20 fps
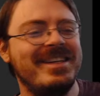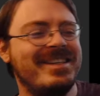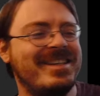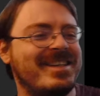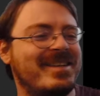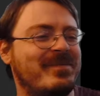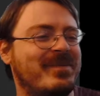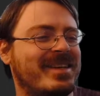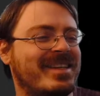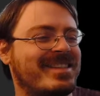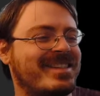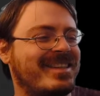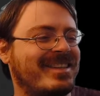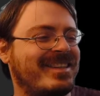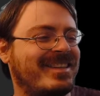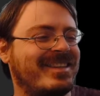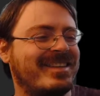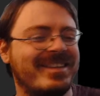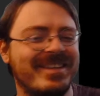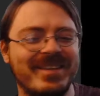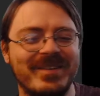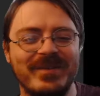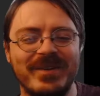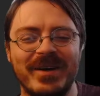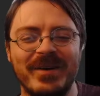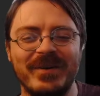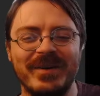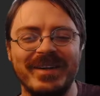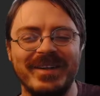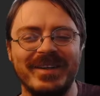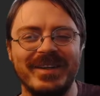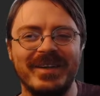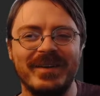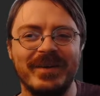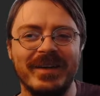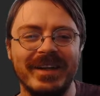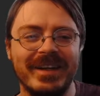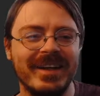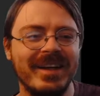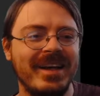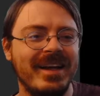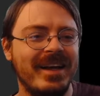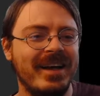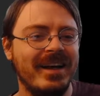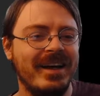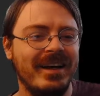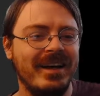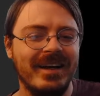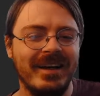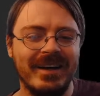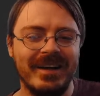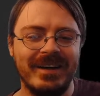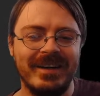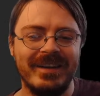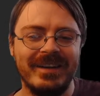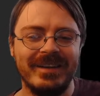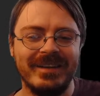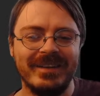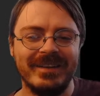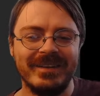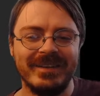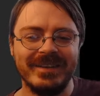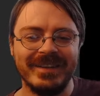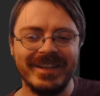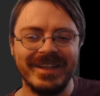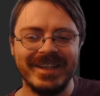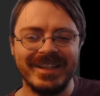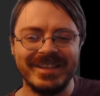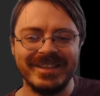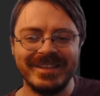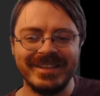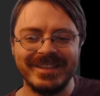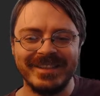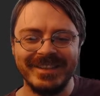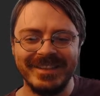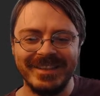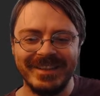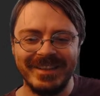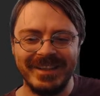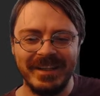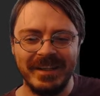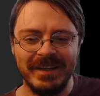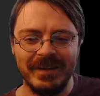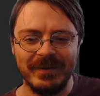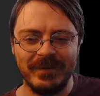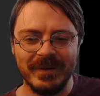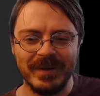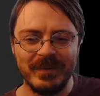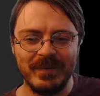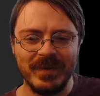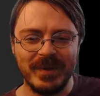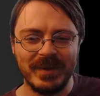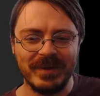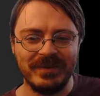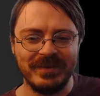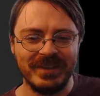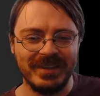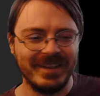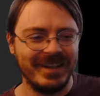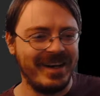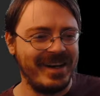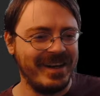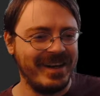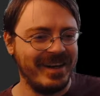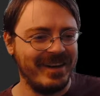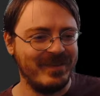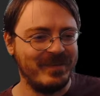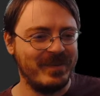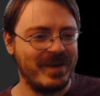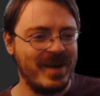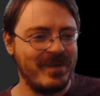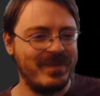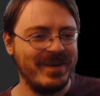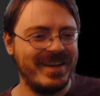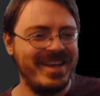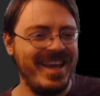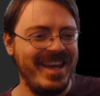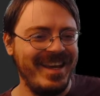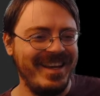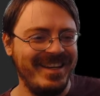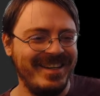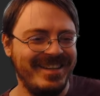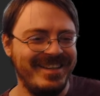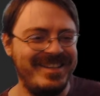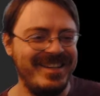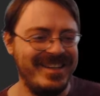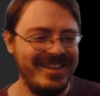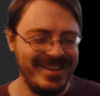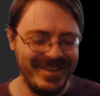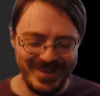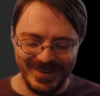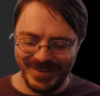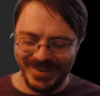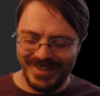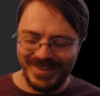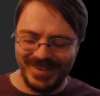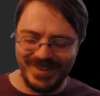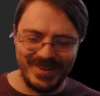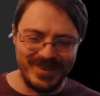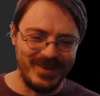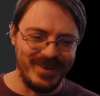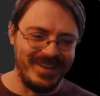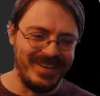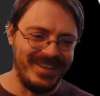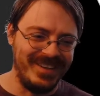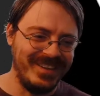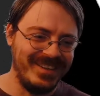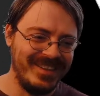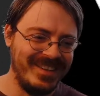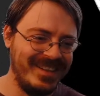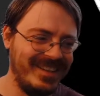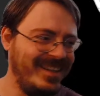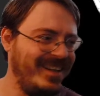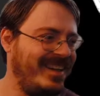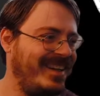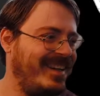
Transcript: idea, but it's clear you know what you're doing. Oh, yes. What a beautiful lie I've propagated to you all.